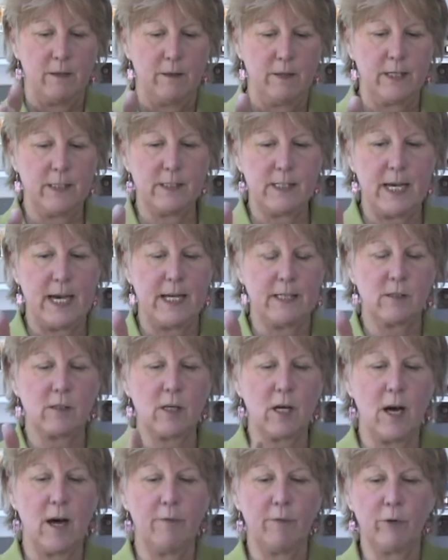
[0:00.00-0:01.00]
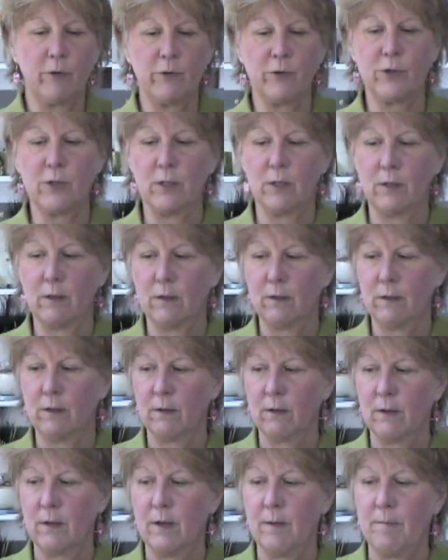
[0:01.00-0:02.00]
This has covers
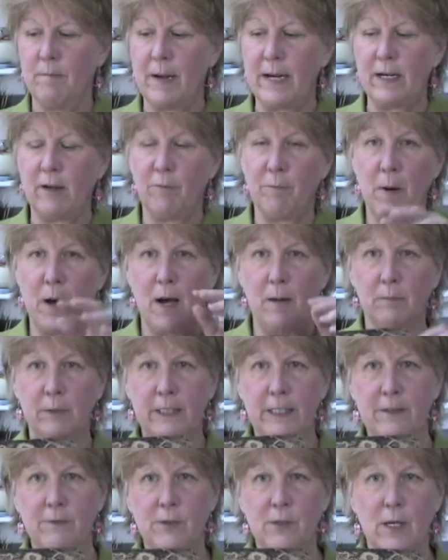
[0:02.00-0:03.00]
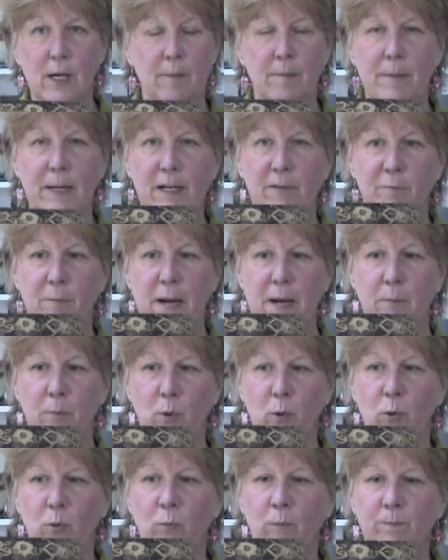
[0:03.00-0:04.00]
made of palm leaves, made of
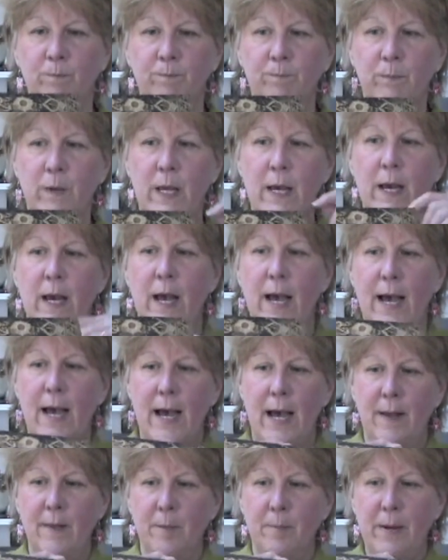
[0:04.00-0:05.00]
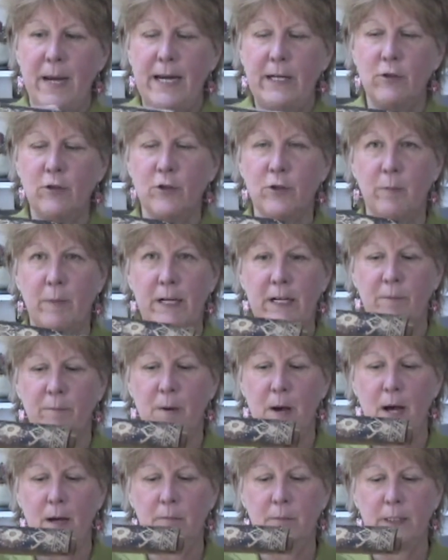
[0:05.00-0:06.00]
bamboo, and the pages are made of
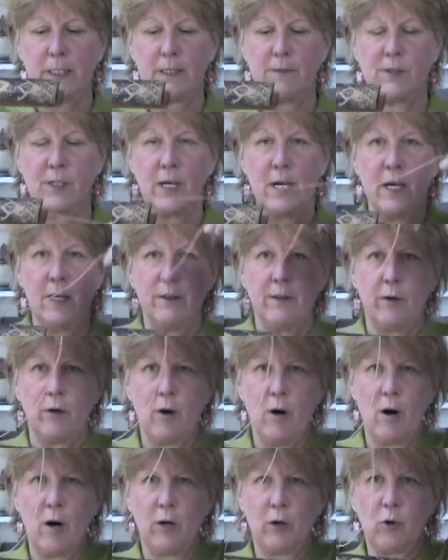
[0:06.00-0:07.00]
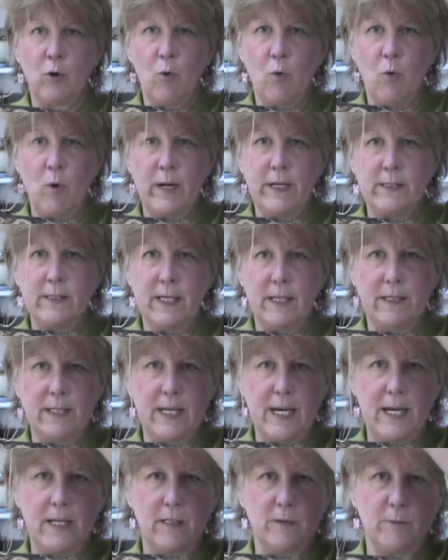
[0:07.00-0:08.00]
palm leaves. There are coins at
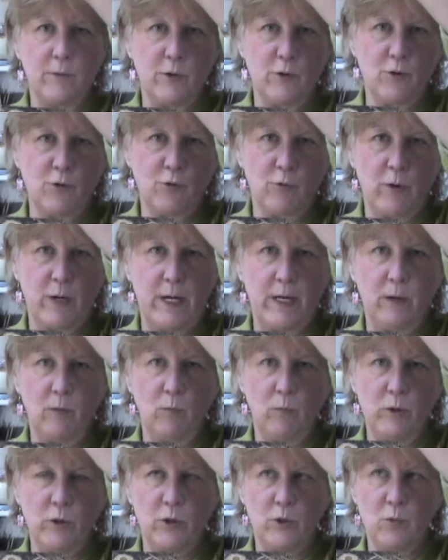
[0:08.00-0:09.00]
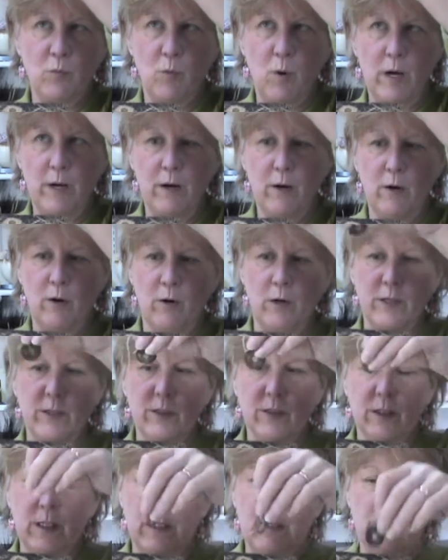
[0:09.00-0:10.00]
the end of the string, which is what
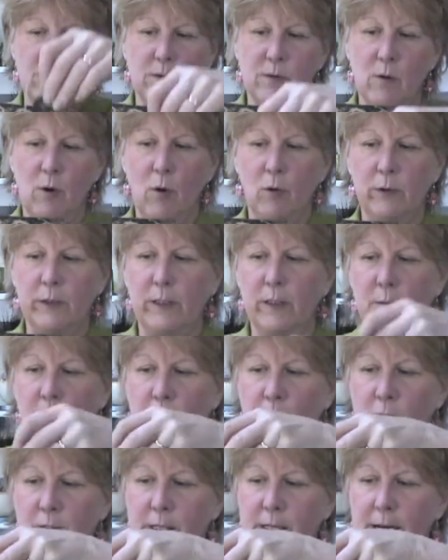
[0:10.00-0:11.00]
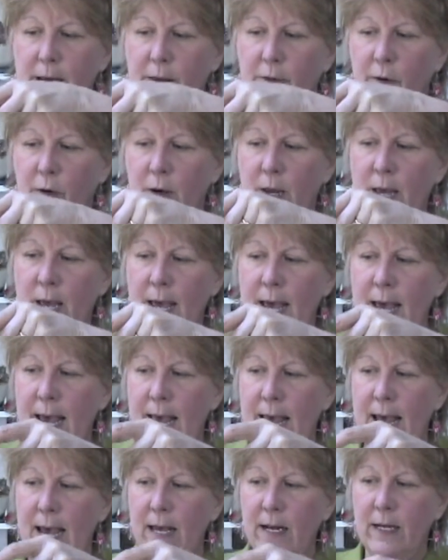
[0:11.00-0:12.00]
is holding the book together.
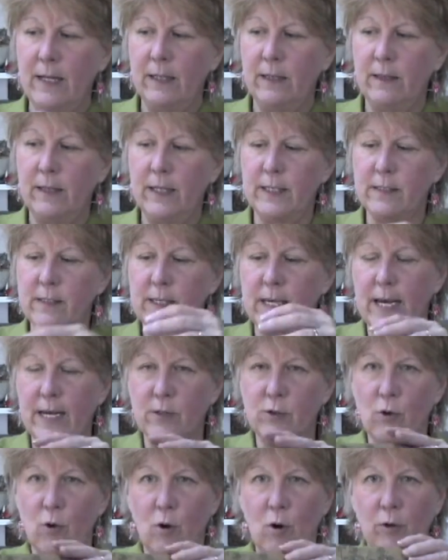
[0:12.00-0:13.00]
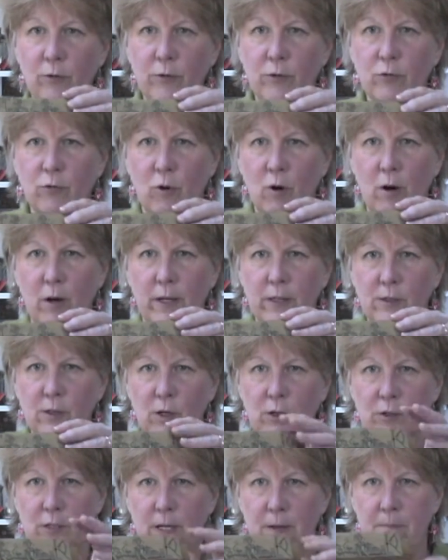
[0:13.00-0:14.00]
And in this case, all the drawings
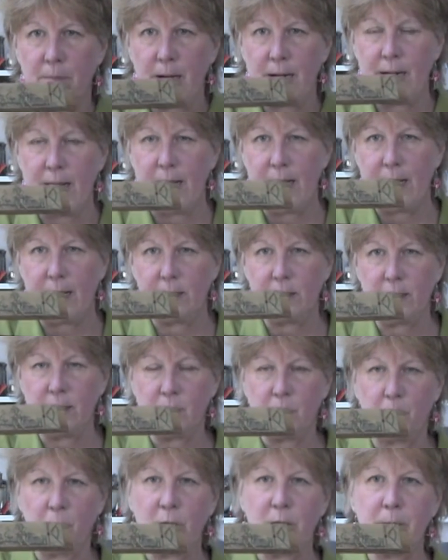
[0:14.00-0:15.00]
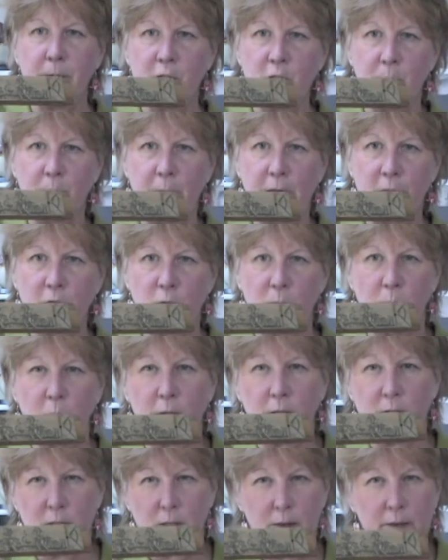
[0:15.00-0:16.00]
are done by hand. It's pretty much a picture
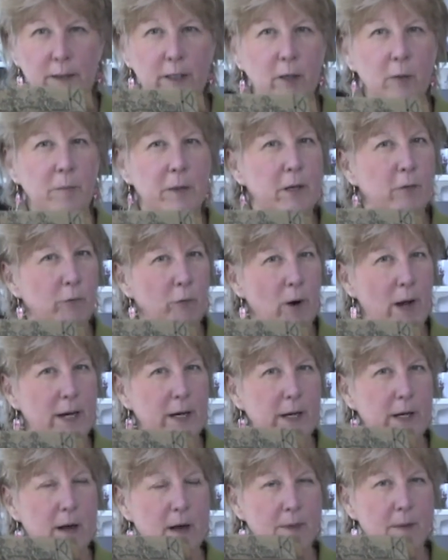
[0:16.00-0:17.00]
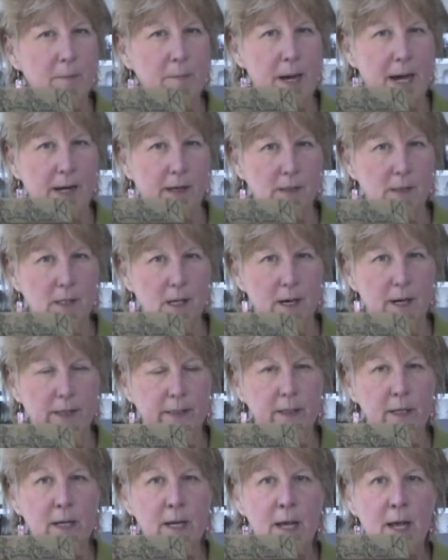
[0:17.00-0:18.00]
book. There's a little bit of writing on the back
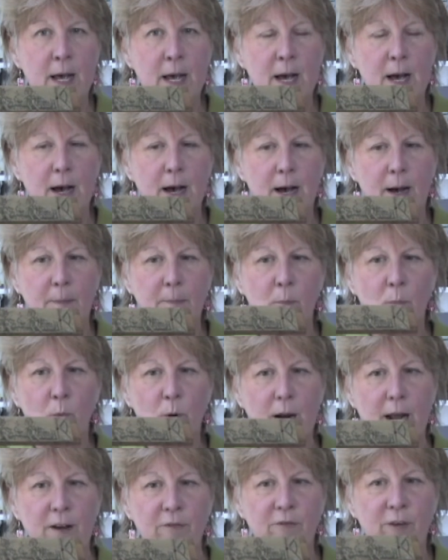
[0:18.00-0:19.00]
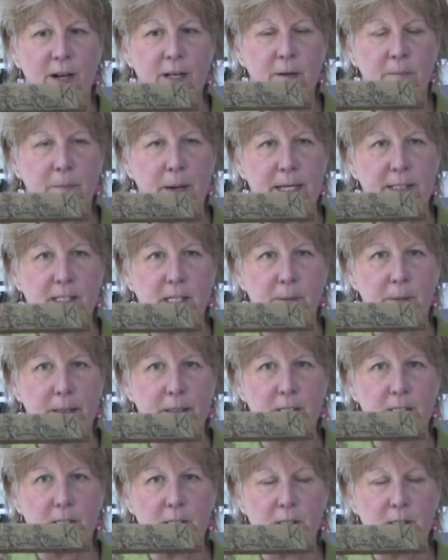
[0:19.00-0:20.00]
side. What I find amazing about
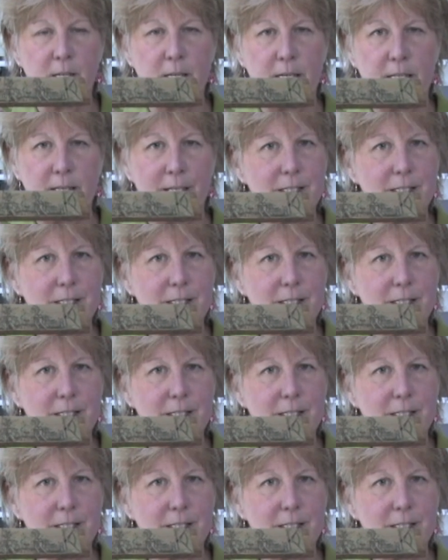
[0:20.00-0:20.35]
this is